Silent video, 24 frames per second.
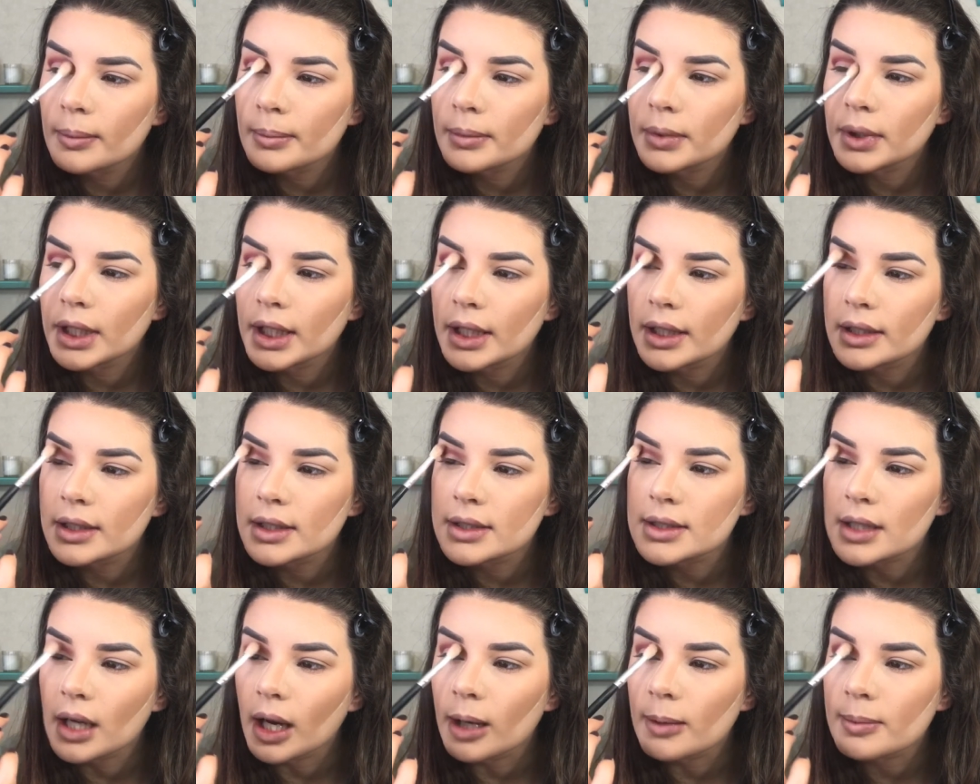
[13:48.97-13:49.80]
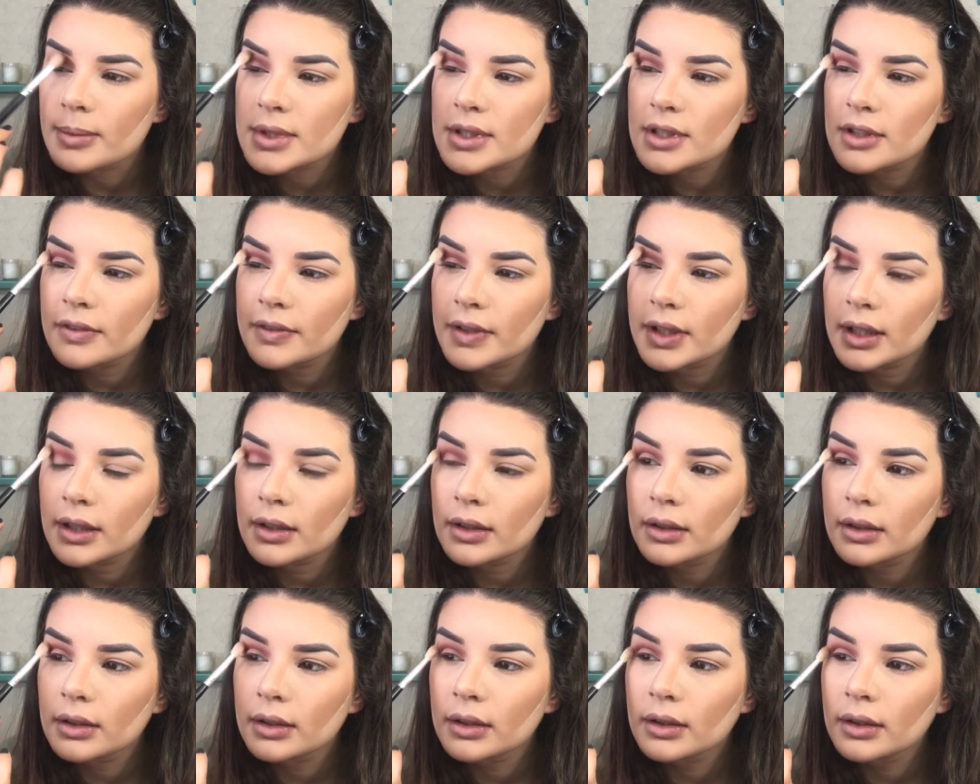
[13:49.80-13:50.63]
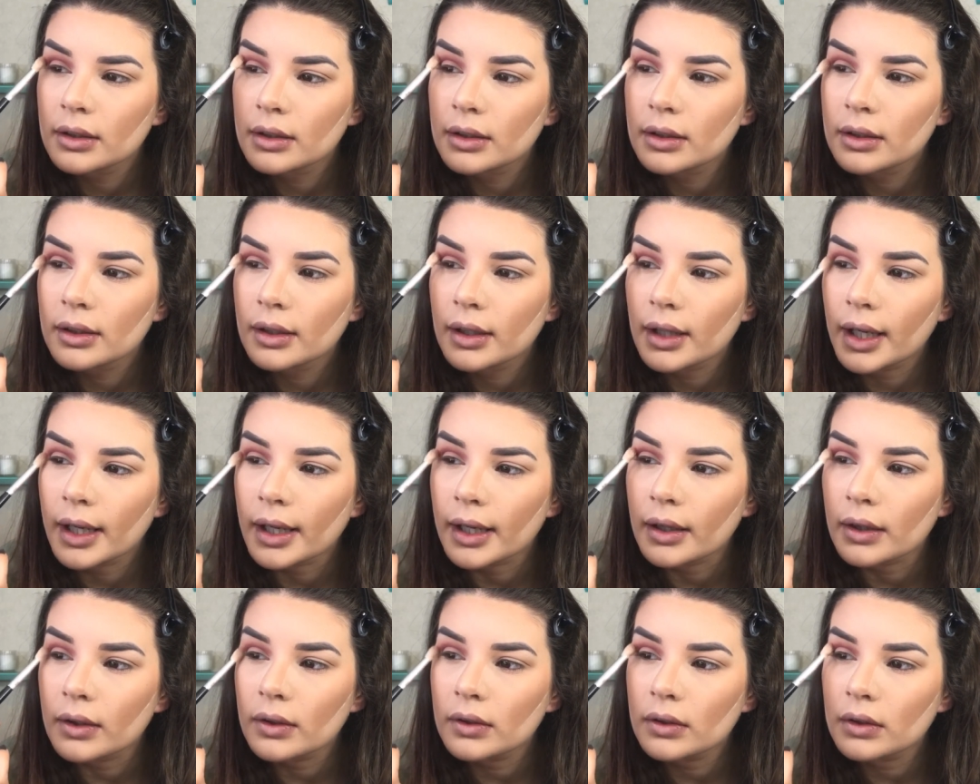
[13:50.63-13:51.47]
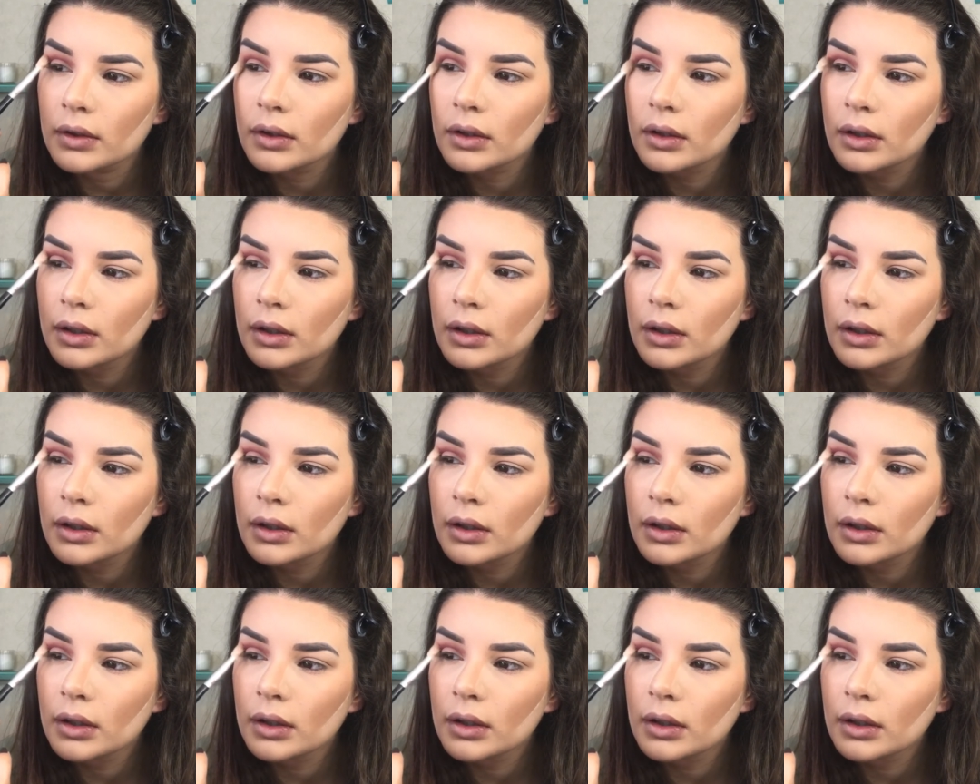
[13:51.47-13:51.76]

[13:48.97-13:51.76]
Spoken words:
blend the tops of it out.